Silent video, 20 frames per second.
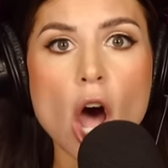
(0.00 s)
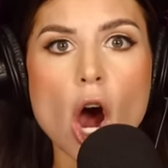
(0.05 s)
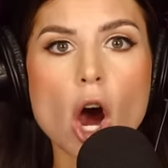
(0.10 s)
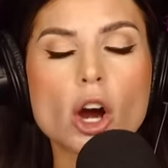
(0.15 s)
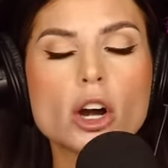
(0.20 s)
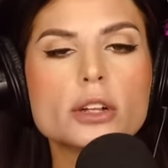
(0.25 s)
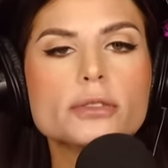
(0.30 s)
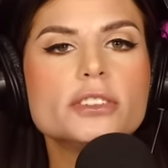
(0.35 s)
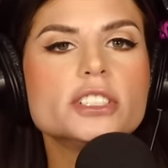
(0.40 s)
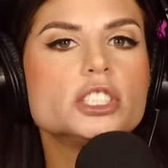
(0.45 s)

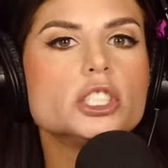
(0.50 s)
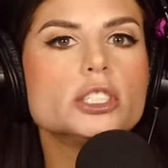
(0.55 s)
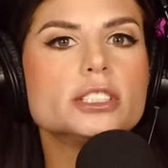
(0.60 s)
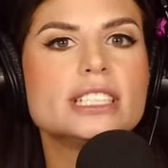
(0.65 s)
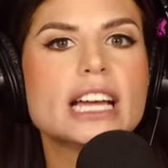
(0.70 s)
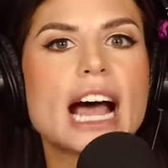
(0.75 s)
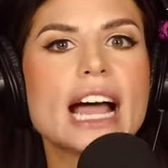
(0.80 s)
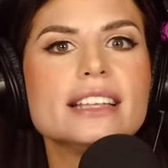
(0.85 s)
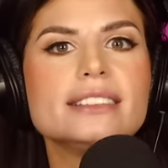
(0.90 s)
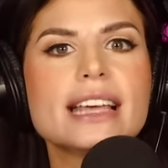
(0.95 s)
Artificial
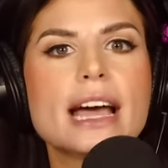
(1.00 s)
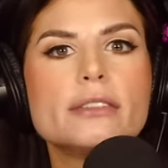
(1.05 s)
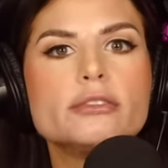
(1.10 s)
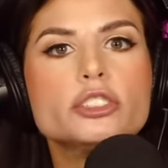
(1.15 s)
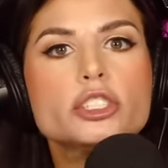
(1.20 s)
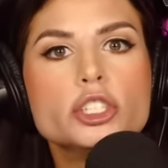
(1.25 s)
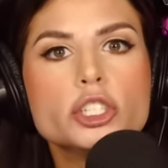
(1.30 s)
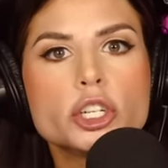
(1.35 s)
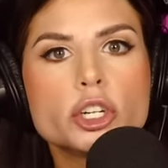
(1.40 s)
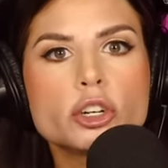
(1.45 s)
dyes have
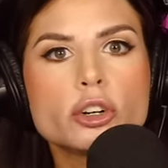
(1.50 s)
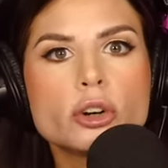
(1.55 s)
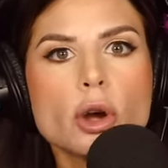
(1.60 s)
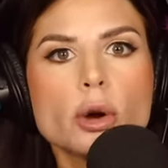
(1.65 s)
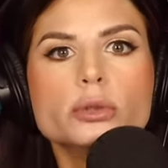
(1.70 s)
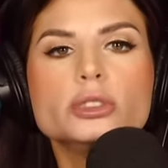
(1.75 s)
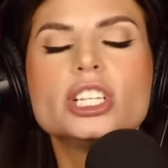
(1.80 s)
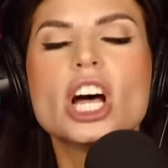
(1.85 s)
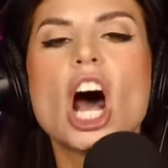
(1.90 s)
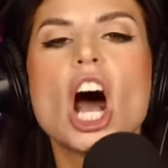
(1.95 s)

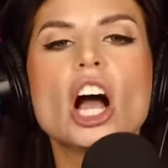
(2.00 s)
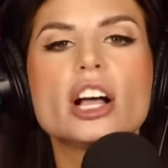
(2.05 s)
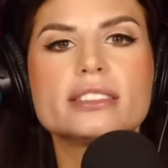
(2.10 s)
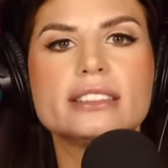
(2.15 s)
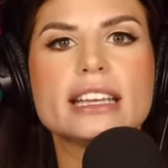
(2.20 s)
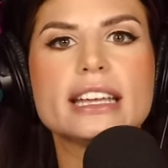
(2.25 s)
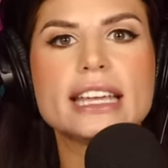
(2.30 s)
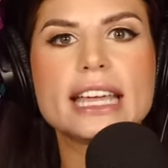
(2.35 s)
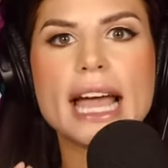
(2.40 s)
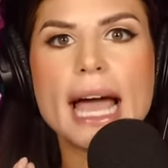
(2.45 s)

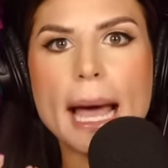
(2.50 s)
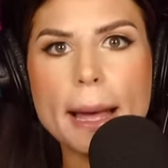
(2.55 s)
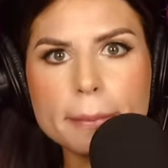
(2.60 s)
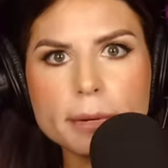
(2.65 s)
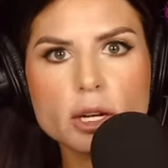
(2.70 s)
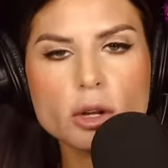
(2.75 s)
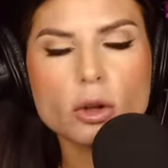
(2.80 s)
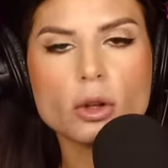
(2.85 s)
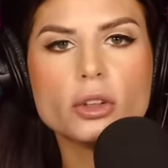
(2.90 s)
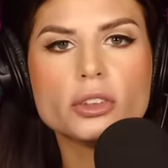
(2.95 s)
neurotoxic
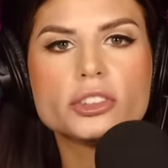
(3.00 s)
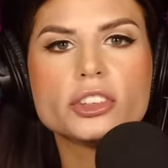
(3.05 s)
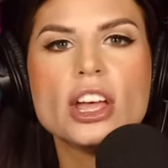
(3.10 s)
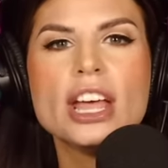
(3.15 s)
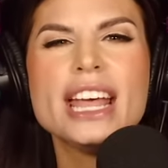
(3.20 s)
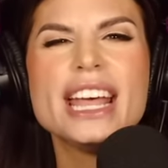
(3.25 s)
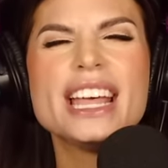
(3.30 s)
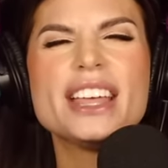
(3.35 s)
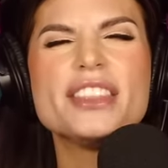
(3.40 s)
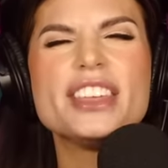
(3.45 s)
chemicals
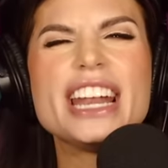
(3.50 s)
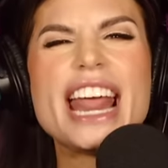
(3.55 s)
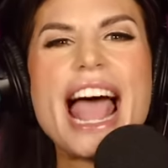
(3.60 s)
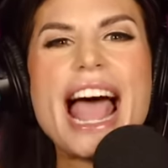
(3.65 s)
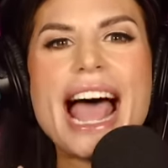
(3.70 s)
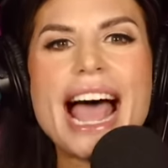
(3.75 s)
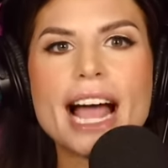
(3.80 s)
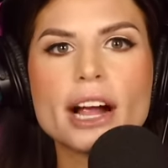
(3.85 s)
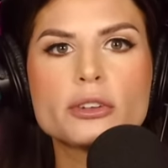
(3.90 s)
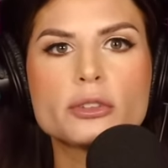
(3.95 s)
that
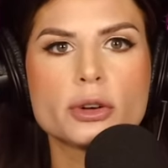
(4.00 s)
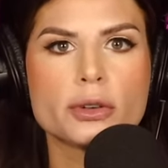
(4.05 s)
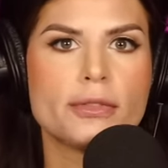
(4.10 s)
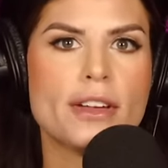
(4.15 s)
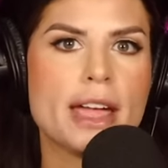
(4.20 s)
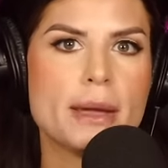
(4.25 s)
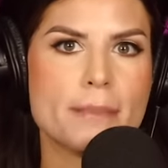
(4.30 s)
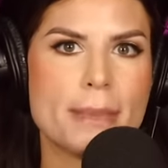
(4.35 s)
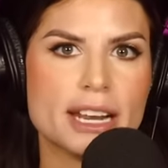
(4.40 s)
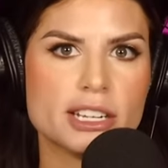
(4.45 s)

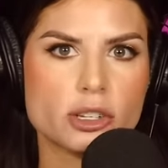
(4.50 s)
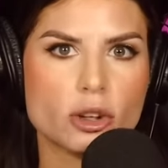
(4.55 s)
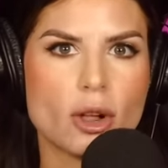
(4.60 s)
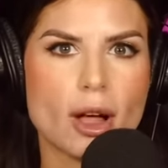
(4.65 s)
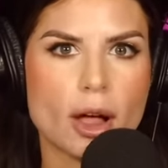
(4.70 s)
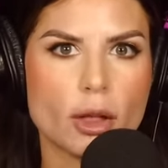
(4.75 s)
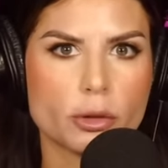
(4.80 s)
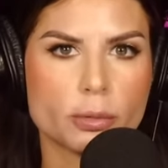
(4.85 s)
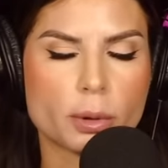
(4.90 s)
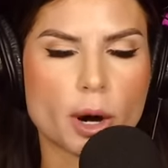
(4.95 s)
aggravate mental
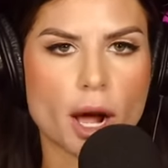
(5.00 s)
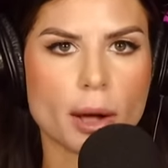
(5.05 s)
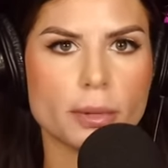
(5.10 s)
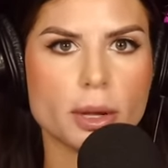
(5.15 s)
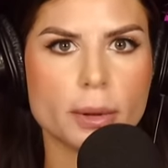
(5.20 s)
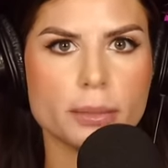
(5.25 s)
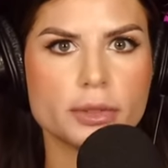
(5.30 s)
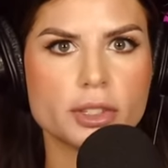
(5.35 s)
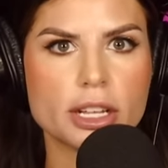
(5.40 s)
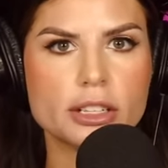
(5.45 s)
health
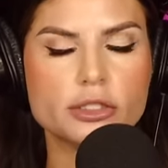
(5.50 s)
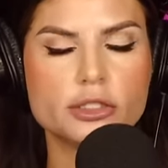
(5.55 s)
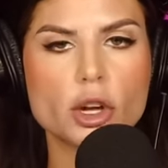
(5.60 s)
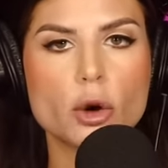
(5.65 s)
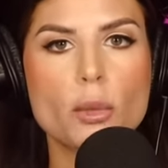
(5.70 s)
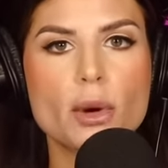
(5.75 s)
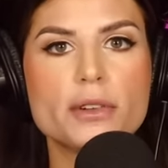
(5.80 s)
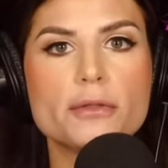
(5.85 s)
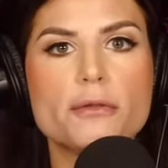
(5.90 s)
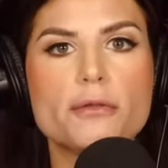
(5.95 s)
problems. And
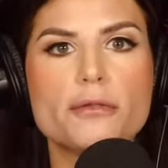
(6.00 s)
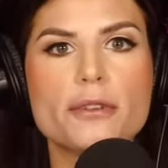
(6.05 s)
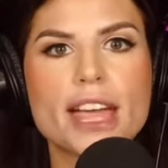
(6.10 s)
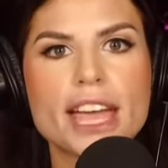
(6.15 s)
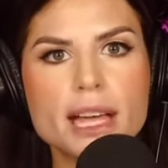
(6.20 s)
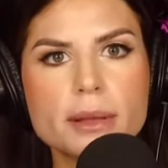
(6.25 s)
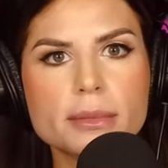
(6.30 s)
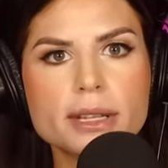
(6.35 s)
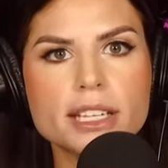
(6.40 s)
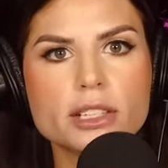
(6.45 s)
so when
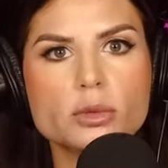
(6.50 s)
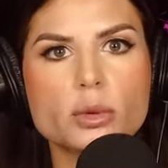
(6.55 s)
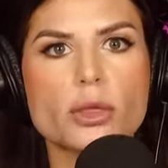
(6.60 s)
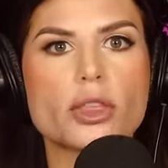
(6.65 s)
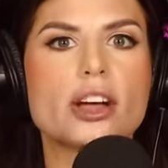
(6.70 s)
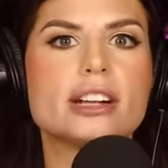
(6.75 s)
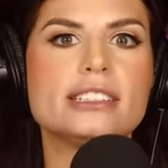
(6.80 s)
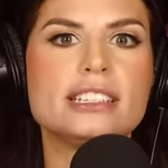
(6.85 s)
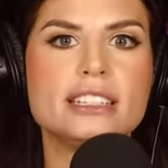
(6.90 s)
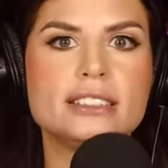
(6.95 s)
families with
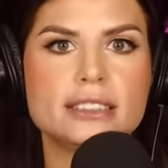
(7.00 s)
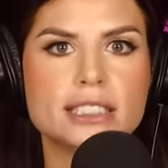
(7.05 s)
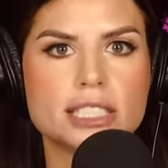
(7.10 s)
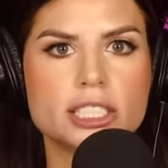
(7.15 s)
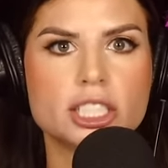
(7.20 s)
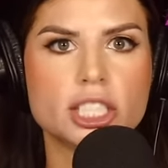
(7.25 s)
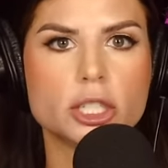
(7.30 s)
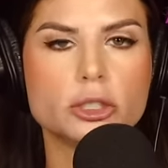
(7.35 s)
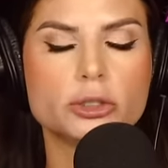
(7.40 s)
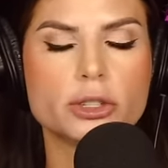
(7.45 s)

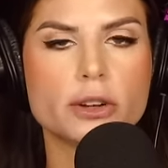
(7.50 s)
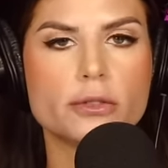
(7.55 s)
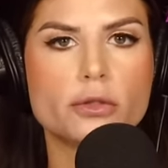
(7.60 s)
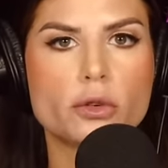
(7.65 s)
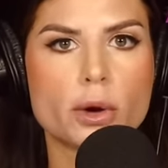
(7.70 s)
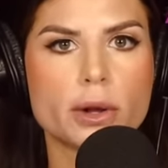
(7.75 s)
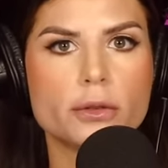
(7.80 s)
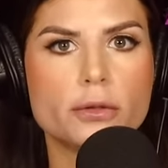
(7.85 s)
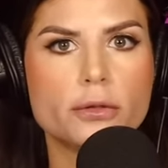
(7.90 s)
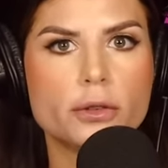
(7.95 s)
autistic children
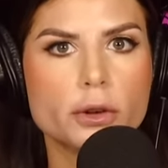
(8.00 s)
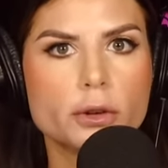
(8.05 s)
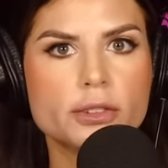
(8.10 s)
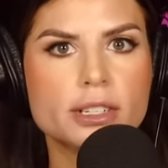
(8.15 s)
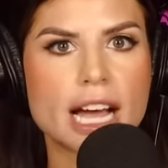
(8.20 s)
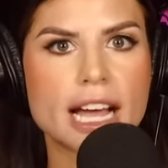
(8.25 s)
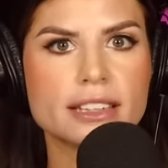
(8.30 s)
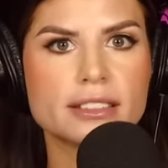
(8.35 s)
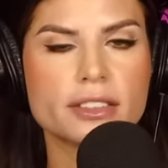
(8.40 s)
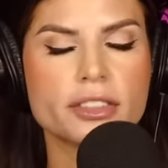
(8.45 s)
avoid food
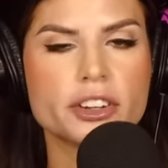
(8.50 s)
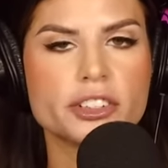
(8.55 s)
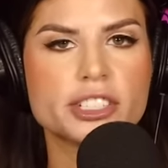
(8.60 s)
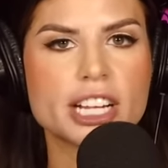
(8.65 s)
dyes in their